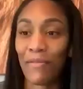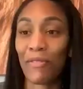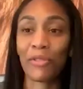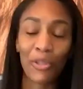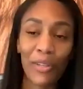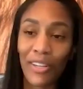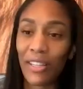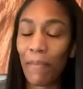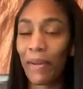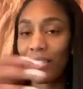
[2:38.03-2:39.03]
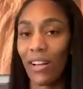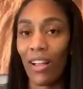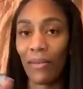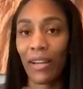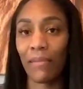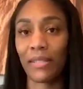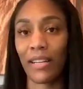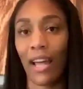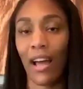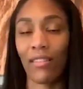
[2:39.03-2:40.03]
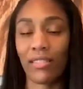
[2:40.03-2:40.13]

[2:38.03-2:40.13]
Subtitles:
from Junior Olympics all the way up to now.